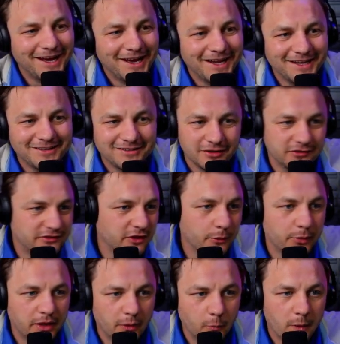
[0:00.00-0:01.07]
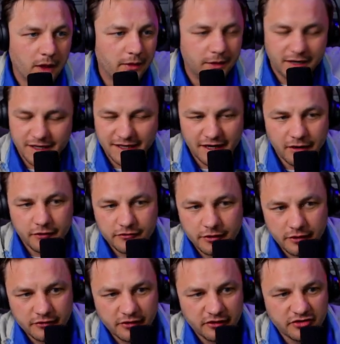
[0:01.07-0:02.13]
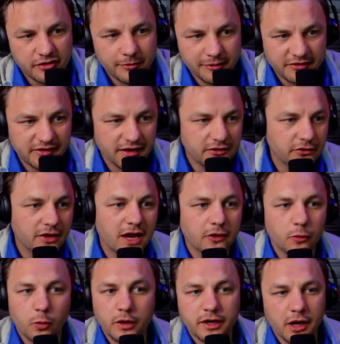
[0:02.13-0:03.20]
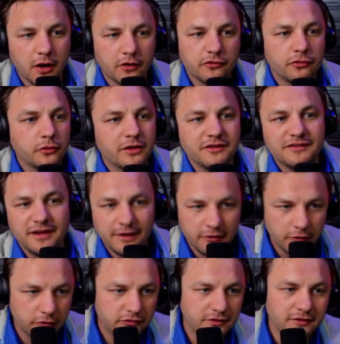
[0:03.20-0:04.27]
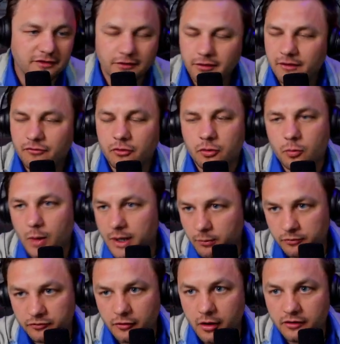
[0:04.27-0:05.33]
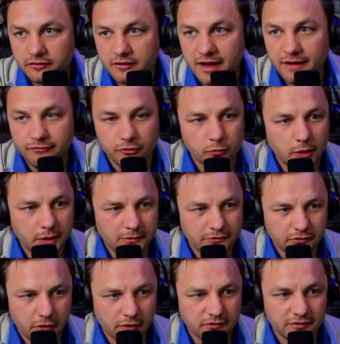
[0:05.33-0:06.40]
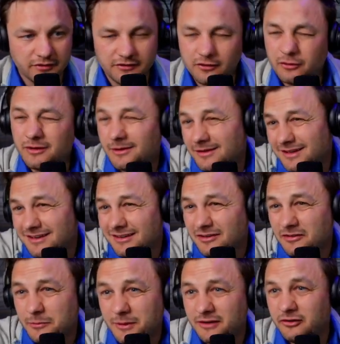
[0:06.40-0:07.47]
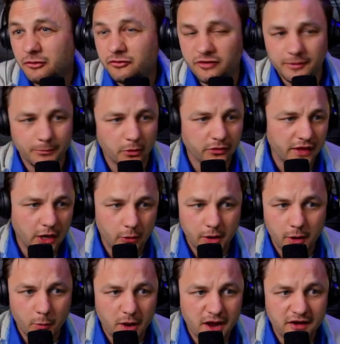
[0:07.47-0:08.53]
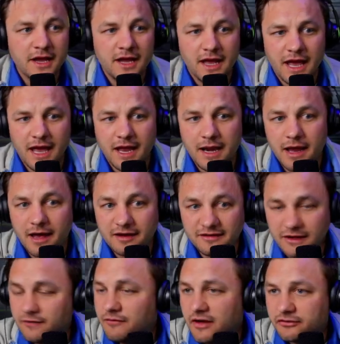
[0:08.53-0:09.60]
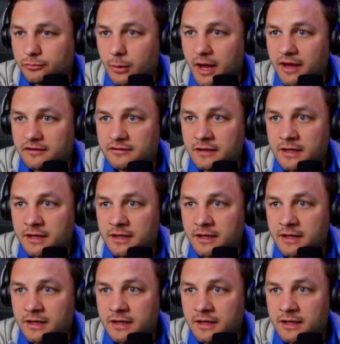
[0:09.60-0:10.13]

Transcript: So still playing well. And again, I'll touch on him in a second. You got Corey Connors, who continues to deliver great results after great results and still continues to be too cheap, both outright wise and DFS wise.